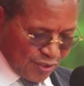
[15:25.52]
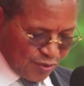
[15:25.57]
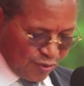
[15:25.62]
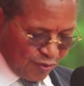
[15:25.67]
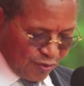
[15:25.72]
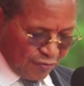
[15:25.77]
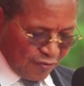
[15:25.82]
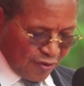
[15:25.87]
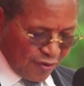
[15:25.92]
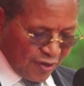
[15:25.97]

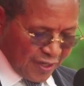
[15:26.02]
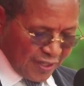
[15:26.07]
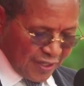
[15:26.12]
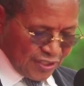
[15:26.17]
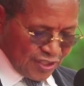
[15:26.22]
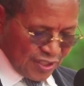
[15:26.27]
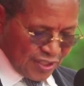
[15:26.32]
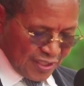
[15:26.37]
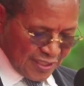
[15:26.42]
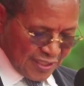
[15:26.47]
of
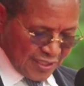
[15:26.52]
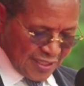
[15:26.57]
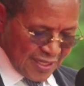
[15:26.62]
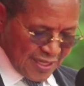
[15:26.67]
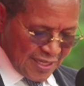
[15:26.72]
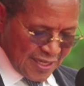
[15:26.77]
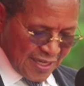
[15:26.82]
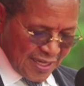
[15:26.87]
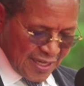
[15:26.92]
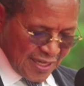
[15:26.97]
urgent
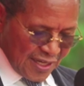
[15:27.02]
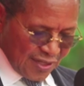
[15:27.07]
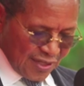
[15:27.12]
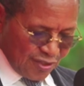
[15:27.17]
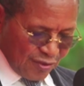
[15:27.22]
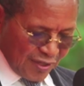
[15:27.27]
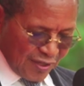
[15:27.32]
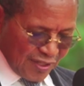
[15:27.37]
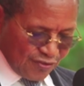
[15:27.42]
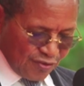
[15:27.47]
and
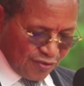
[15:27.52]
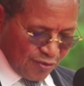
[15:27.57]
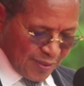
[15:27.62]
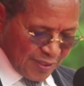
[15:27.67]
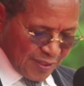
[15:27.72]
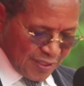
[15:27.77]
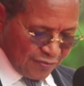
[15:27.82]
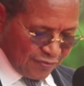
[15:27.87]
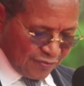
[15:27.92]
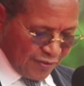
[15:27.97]

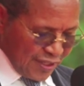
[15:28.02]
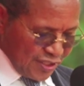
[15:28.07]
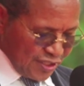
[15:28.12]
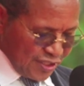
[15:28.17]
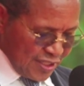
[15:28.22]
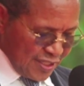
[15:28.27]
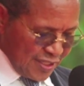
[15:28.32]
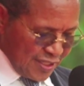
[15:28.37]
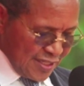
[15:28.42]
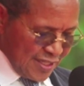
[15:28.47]
transformative
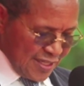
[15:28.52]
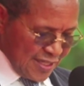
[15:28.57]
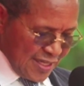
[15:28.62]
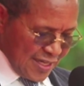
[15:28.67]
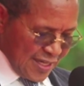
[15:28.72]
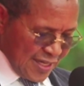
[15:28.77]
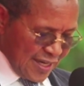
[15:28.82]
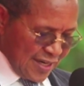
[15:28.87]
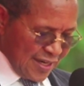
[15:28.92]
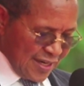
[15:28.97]
action
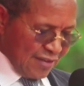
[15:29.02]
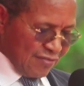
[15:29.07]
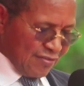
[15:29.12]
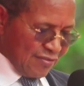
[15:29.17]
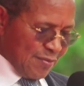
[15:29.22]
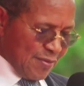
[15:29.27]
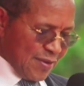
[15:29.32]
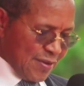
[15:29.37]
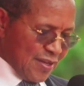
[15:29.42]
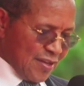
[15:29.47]
can never
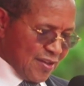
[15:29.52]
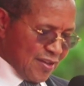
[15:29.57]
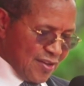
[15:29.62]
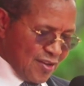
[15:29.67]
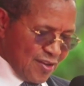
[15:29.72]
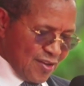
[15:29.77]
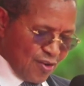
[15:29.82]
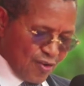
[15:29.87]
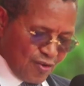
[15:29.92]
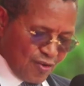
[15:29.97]
be
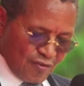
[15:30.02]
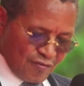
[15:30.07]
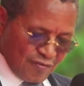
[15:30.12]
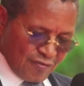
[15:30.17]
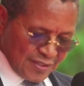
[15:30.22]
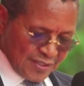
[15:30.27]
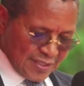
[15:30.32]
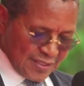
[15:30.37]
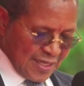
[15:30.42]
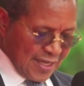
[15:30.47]

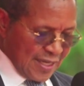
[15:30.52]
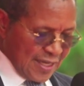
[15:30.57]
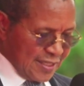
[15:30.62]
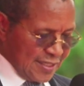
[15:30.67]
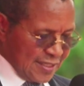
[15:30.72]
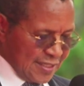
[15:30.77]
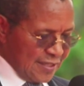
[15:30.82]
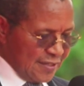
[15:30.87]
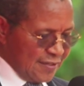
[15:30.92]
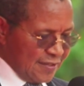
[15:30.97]

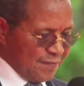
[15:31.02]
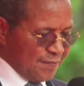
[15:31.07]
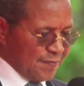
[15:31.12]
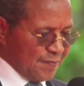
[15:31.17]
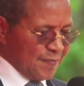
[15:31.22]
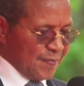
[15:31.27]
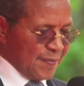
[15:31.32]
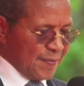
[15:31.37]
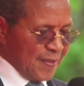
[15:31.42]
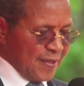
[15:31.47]
overstated.
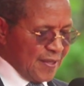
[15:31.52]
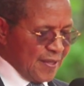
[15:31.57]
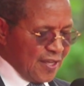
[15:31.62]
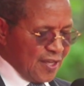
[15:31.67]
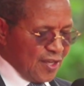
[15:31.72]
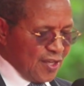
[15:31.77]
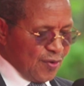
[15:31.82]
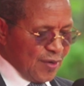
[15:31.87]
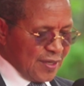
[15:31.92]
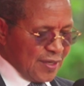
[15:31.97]

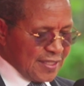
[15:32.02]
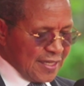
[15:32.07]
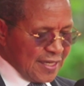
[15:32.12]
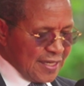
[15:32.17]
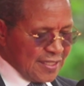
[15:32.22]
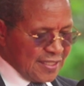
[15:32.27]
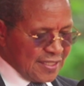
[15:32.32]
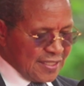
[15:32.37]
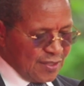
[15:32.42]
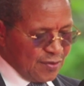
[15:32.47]
Your
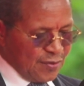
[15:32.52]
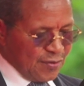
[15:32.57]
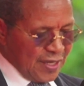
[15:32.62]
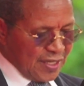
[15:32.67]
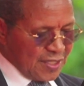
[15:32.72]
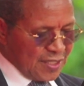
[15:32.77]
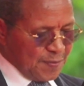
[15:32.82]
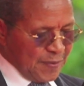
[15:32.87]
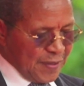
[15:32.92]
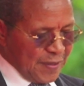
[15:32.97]
Excellency, we
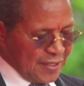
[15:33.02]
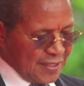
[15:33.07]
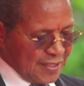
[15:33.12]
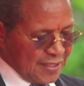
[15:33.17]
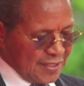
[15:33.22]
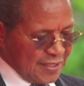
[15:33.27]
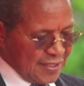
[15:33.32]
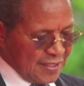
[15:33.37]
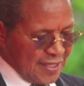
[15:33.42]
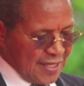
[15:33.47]

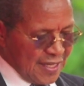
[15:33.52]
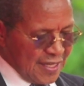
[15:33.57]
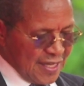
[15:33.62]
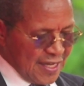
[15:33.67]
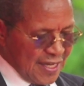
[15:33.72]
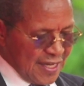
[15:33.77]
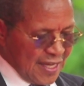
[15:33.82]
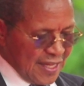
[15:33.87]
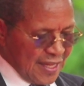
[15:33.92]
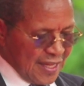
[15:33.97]
expect
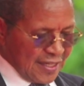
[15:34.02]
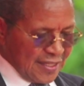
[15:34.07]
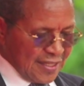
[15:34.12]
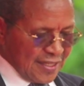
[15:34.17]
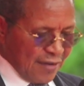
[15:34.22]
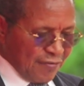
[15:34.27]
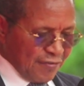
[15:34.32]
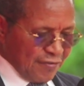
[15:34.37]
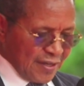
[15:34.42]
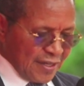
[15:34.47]
that the
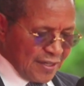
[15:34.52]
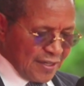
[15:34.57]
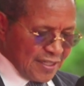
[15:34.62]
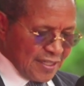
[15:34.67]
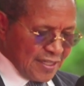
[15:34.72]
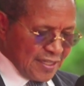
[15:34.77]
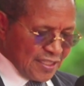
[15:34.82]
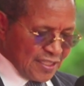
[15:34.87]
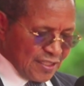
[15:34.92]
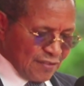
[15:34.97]
African
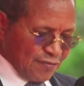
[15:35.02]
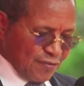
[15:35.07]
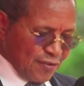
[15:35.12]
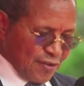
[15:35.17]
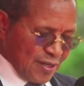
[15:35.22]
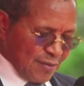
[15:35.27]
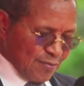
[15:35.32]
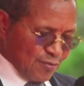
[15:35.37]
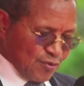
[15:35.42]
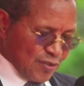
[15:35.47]
Leadership
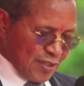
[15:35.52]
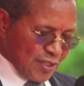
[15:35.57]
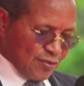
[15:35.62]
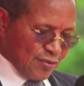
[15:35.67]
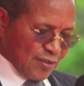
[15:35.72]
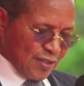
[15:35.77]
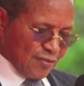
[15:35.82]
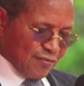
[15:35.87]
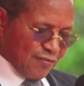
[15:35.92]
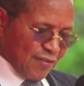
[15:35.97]
Forum
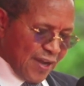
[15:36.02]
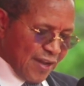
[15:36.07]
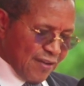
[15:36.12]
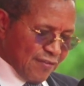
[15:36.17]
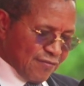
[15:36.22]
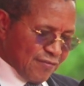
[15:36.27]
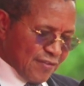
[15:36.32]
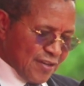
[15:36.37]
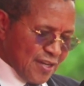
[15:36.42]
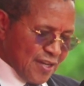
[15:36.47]
2025
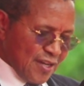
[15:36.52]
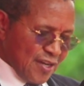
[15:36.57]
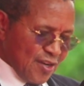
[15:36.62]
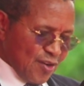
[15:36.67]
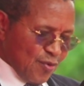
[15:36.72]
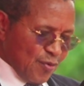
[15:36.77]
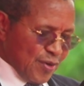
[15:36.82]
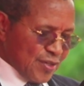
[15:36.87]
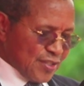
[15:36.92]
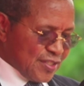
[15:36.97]

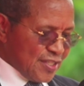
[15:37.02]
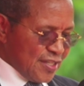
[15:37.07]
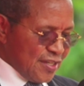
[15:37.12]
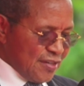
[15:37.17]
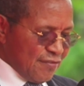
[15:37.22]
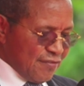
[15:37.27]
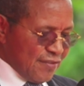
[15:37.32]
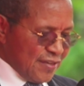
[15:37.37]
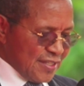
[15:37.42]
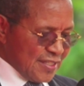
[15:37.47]
will
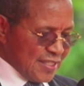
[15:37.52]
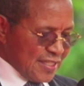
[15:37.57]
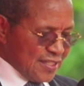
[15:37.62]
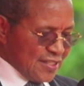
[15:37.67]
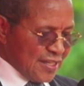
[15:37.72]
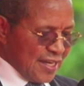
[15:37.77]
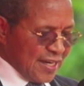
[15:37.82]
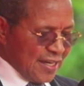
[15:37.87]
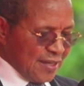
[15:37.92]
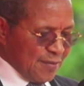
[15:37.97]
serve as a
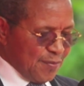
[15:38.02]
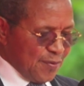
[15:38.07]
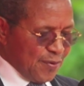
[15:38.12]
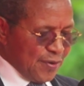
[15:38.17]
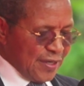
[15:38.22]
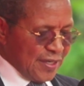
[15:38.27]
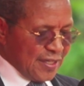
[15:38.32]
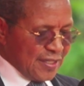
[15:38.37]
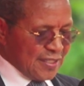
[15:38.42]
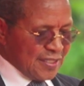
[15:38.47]
turning
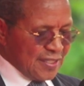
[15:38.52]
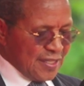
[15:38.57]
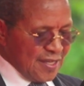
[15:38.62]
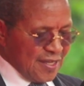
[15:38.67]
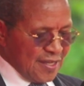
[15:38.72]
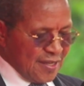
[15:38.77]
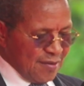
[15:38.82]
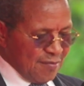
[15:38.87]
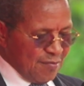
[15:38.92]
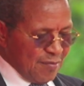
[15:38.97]
point
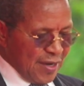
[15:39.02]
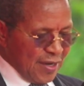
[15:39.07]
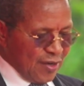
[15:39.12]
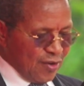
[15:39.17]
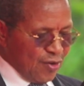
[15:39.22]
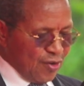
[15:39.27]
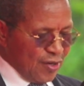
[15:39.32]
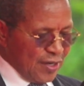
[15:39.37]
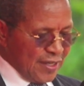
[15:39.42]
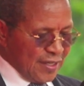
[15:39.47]
by
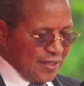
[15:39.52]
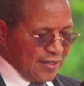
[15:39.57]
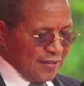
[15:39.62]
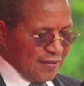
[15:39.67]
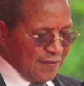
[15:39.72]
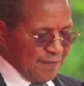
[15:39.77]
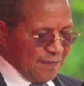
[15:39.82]
calling